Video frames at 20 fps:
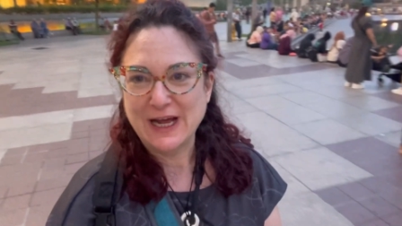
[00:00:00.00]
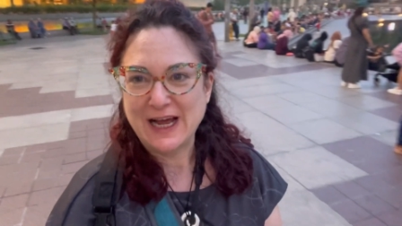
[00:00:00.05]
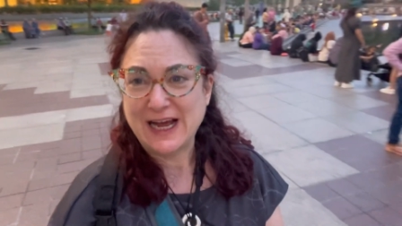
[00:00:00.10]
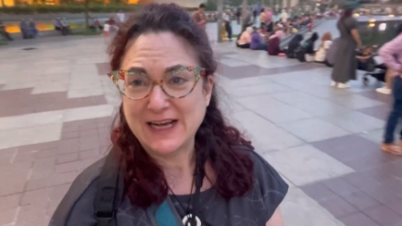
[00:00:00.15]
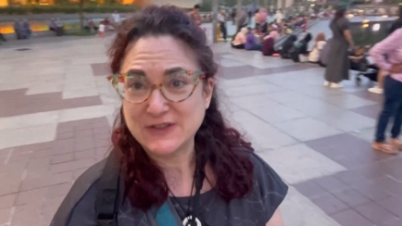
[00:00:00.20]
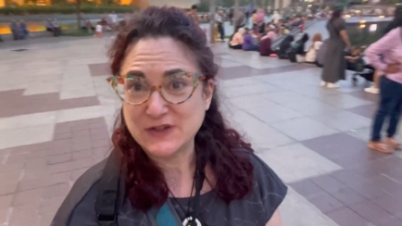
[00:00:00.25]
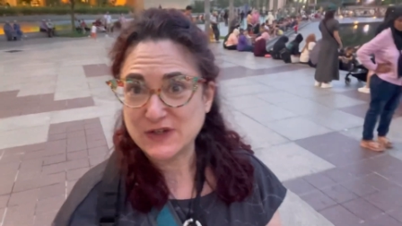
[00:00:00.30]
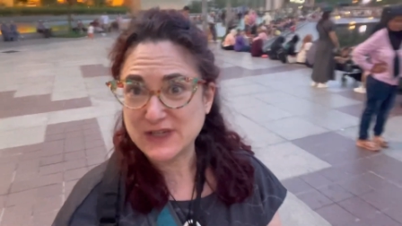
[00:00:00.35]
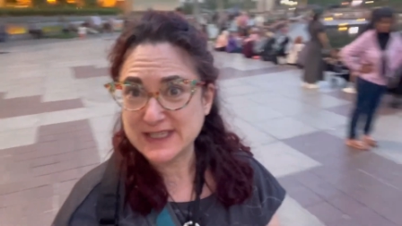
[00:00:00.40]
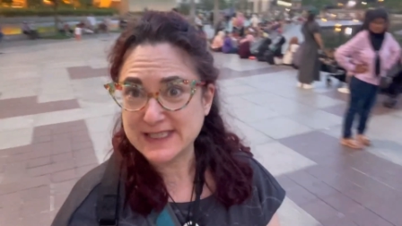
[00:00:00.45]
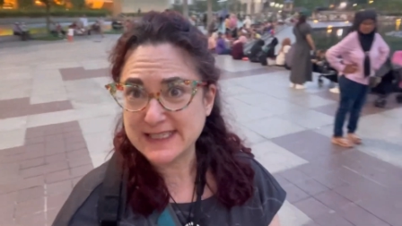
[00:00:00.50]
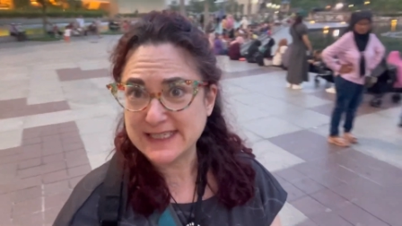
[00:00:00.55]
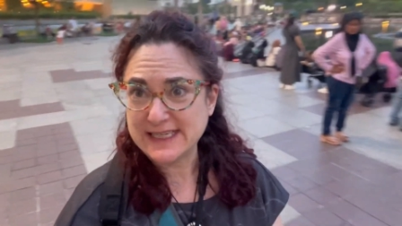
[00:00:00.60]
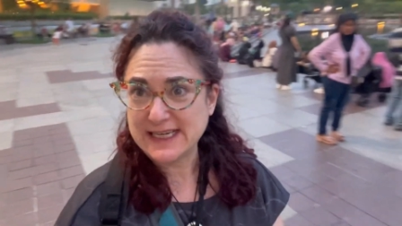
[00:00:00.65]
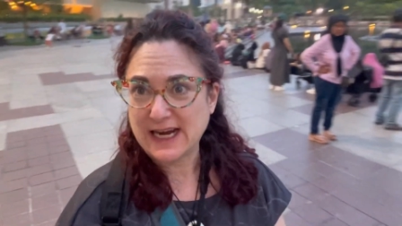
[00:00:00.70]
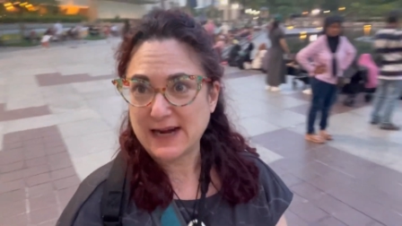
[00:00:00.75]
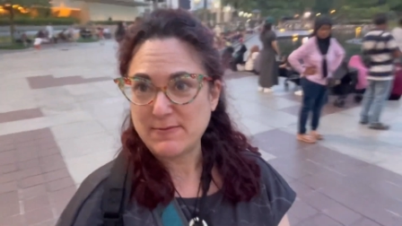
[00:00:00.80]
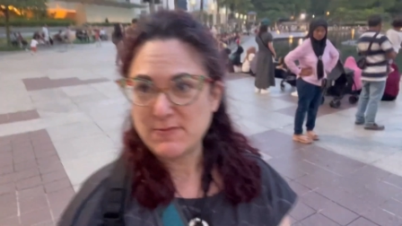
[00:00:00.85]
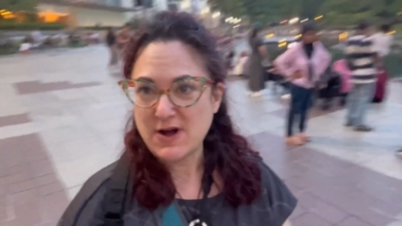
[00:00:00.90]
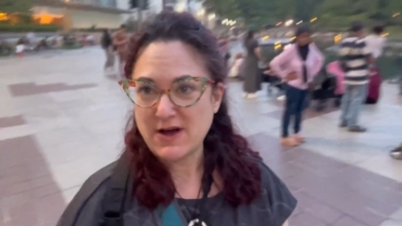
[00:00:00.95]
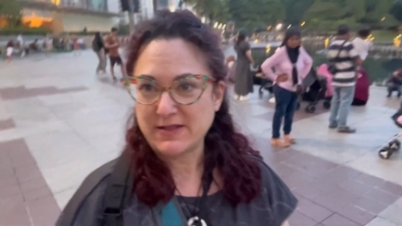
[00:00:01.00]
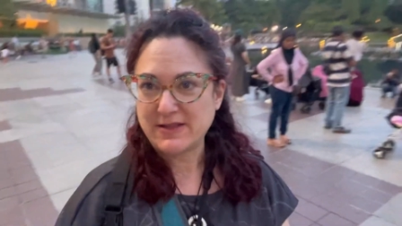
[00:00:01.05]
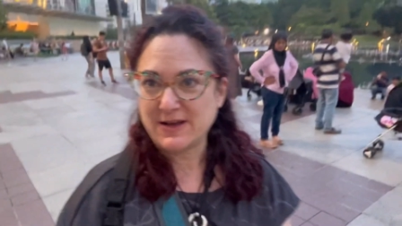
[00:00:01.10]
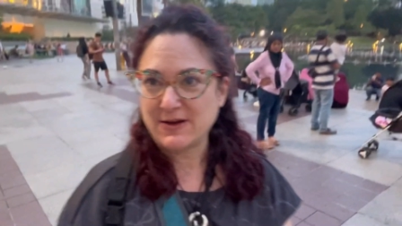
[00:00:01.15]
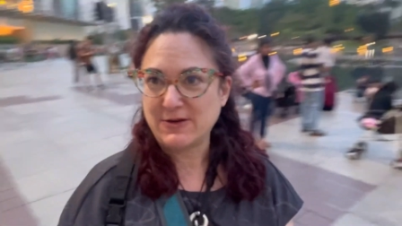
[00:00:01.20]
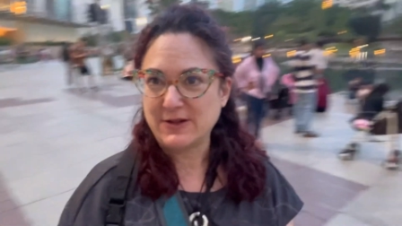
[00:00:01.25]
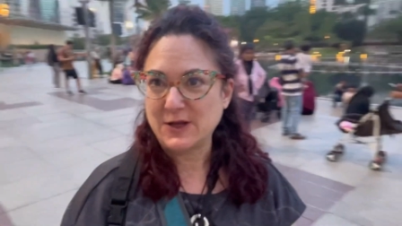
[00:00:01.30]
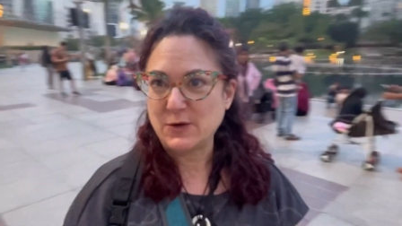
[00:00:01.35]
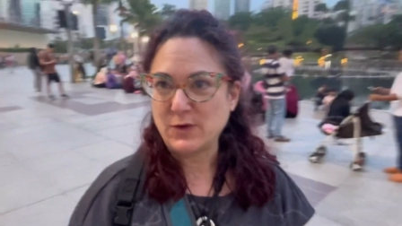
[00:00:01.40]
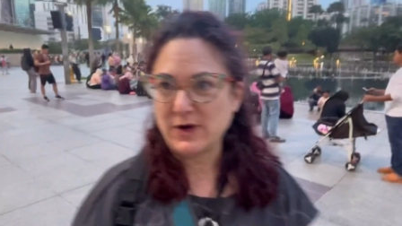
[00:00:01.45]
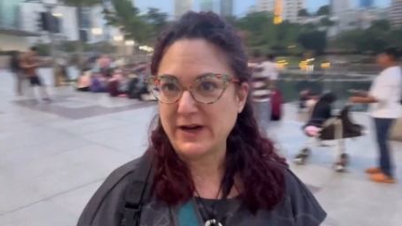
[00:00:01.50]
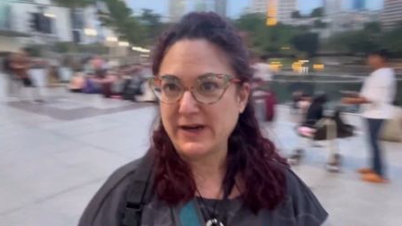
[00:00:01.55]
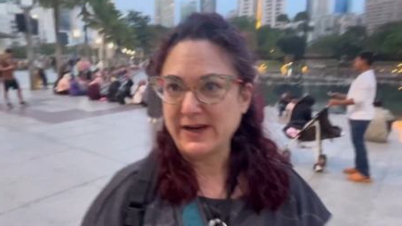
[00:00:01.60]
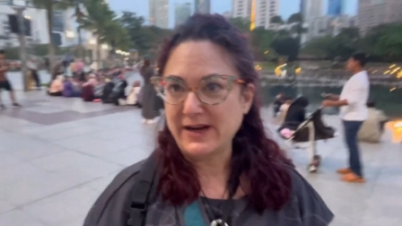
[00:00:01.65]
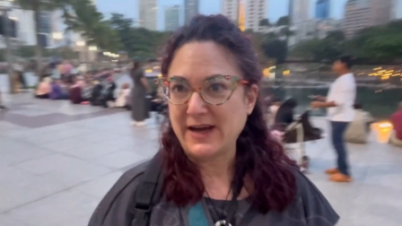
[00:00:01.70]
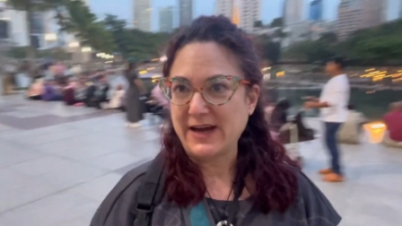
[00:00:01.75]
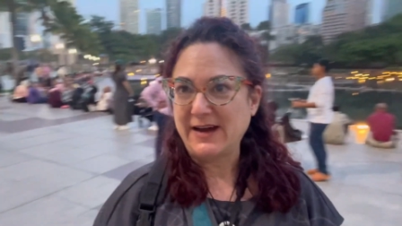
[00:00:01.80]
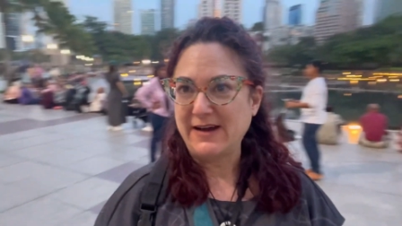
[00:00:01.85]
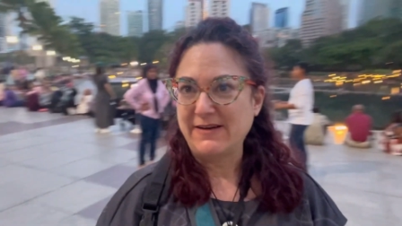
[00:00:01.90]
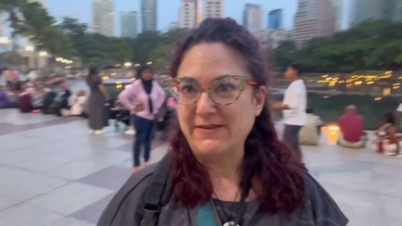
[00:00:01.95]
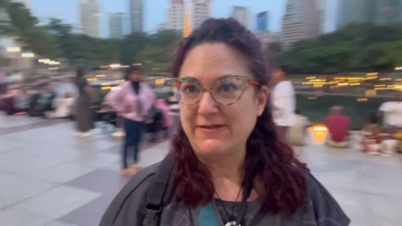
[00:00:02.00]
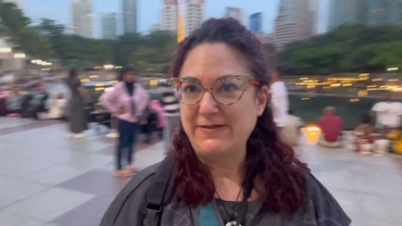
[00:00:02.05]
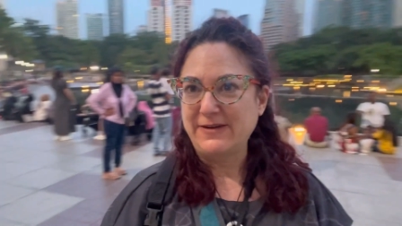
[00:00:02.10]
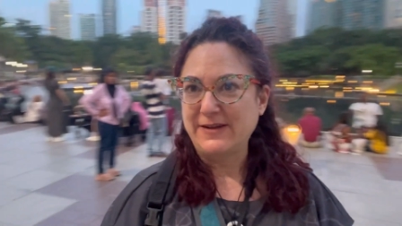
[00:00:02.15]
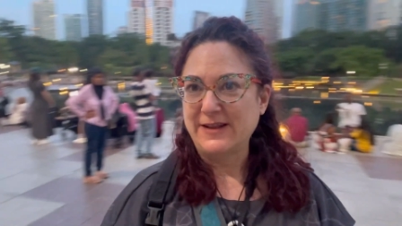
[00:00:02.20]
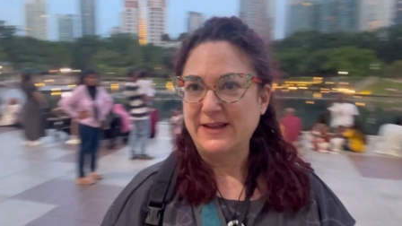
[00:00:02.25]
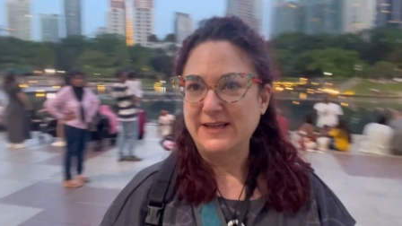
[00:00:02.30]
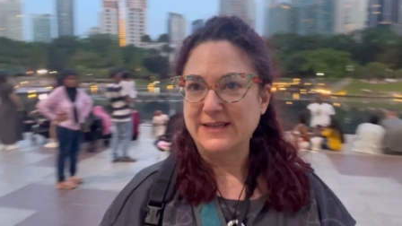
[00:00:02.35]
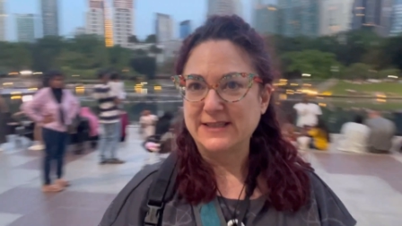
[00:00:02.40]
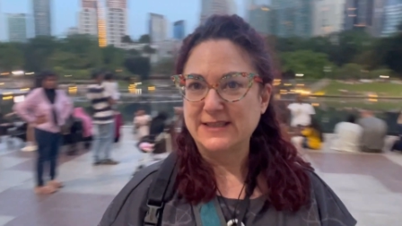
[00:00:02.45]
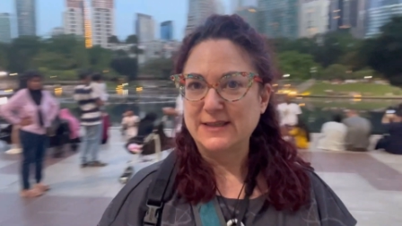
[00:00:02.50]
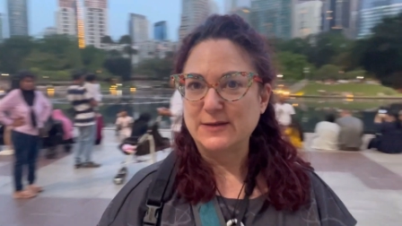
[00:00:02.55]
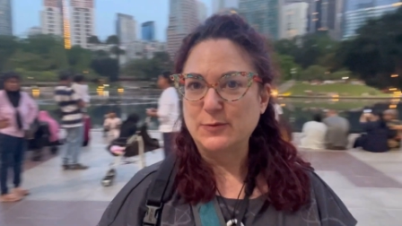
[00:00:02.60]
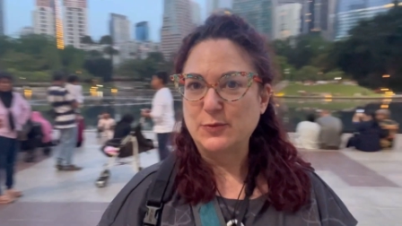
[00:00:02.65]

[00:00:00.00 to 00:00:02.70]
As you can see, I'm not the only one to have this